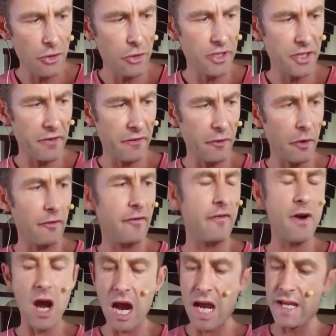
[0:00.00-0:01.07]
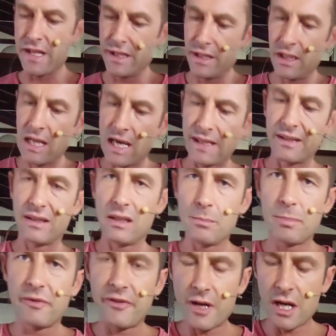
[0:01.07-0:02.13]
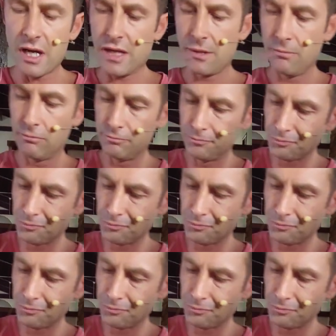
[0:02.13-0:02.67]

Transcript: use it for frying, like deep frying.